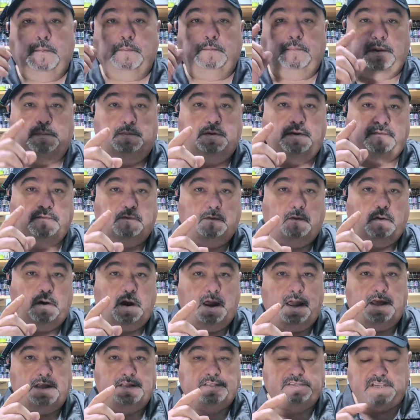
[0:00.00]
But before
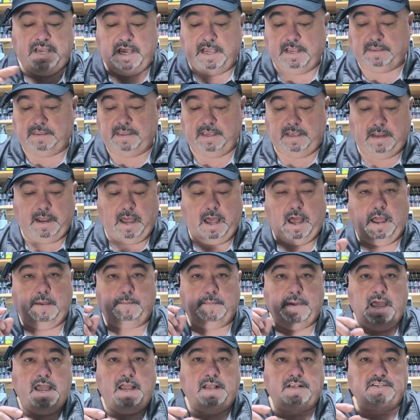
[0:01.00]
I inject it,
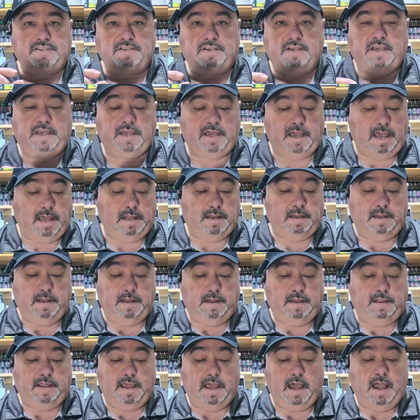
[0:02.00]
I'm actually, and
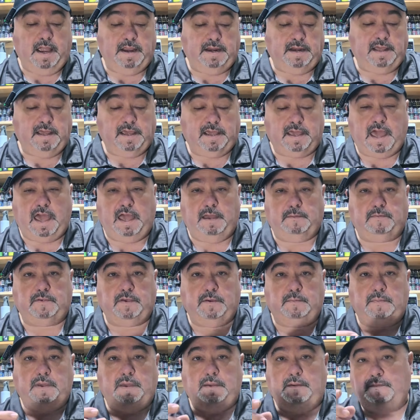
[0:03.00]
the idea came
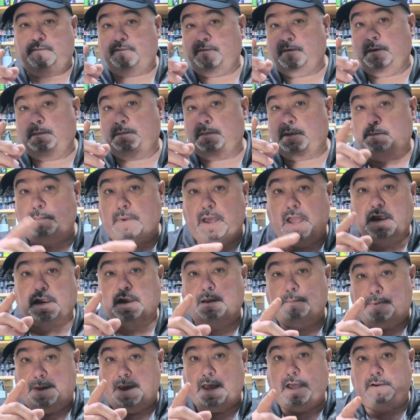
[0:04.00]
to me from the
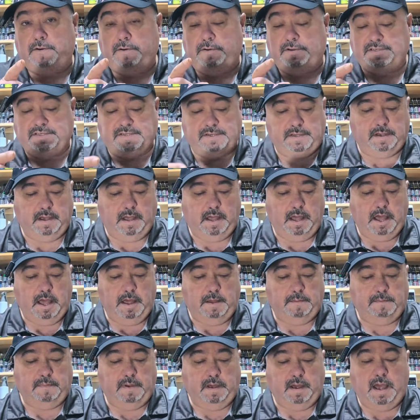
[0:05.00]
mica powders,
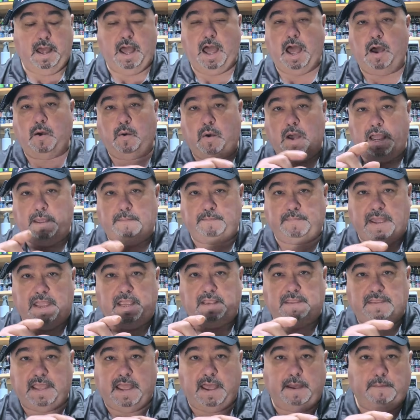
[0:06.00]
how I
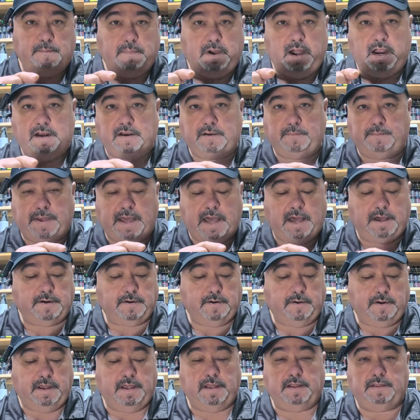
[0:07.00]
paint that mica
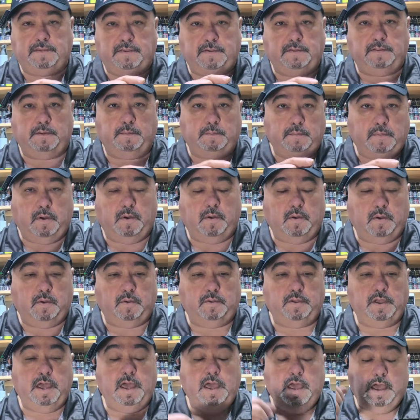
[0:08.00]
powder into the
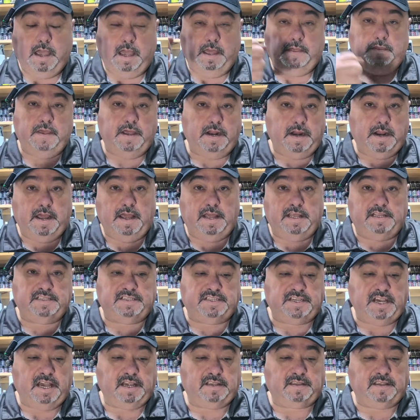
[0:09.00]
mold and then I
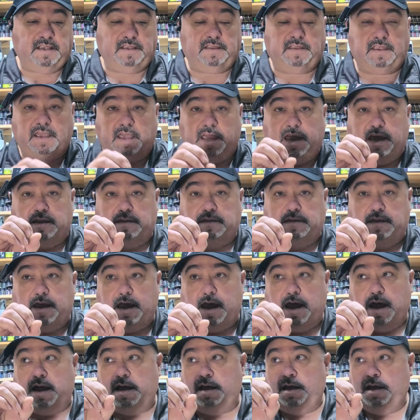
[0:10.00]
inject it to get
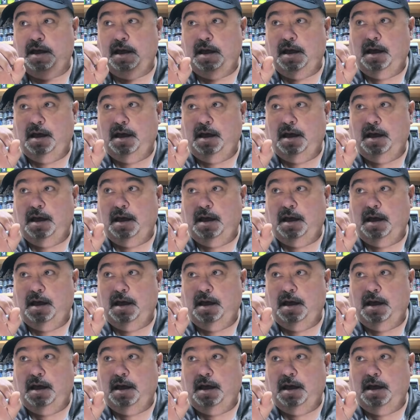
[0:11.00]
that